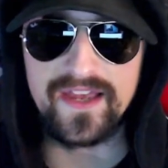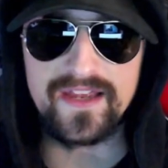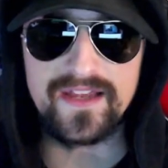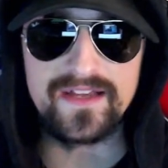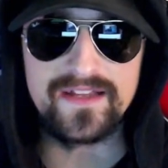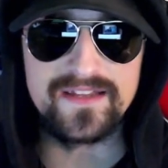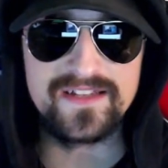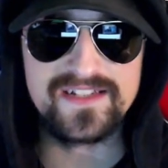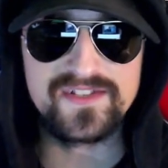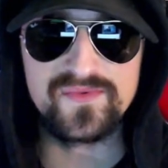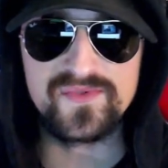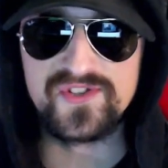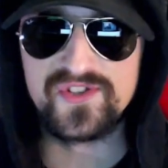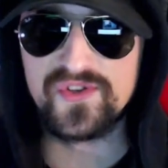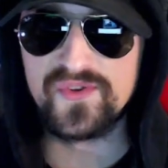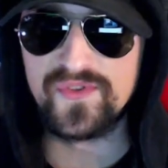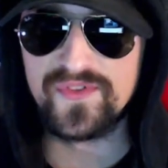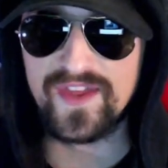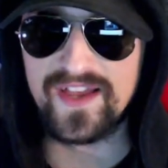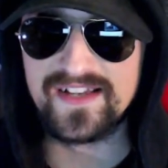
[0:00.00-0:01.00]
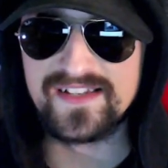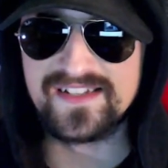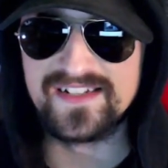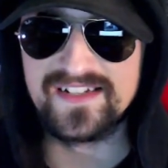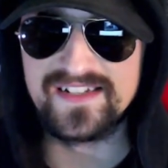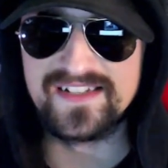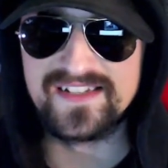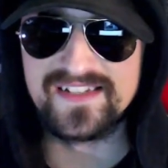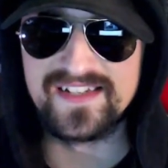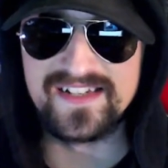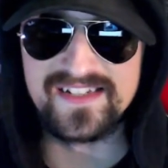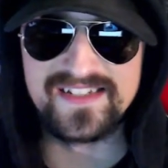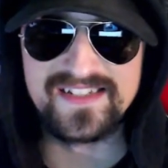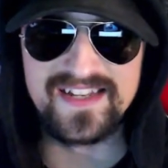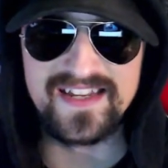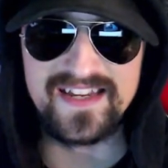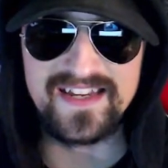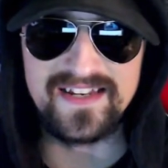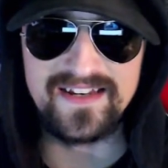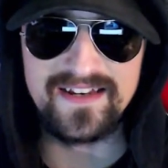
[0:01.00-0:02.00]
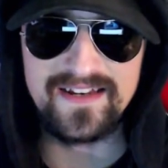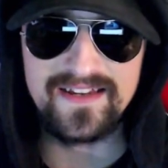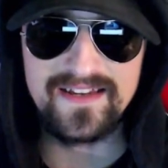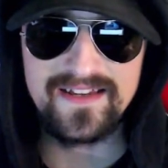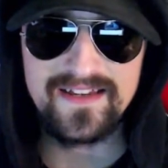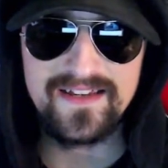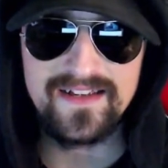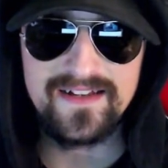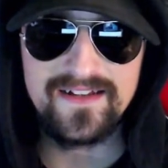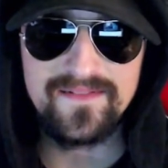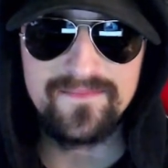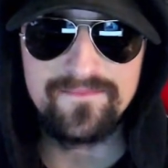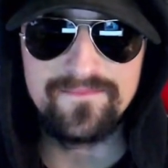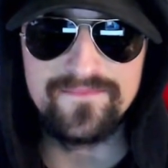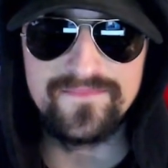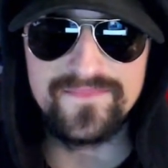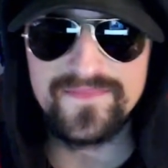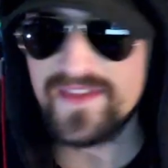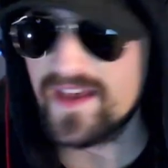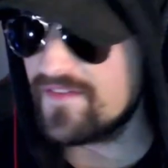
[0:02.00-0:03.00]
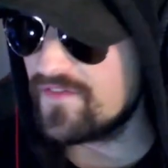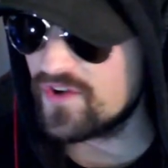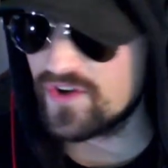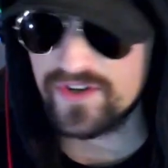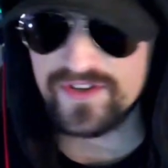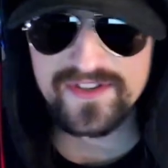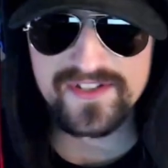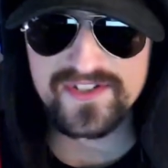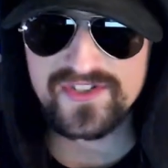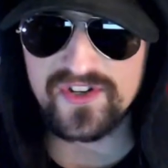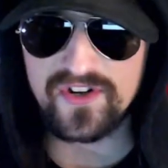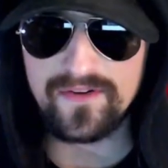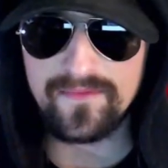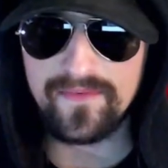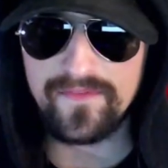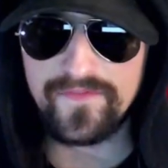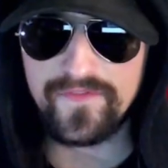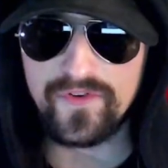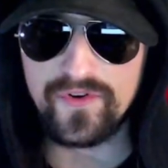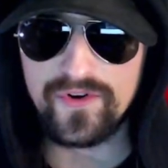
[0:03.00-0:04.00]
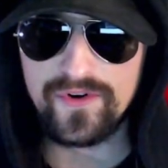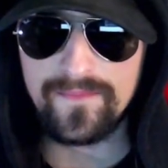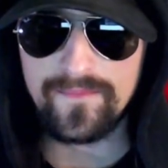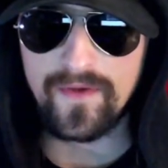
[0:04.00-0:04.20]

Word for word: And this was 2016. Never heard the song before.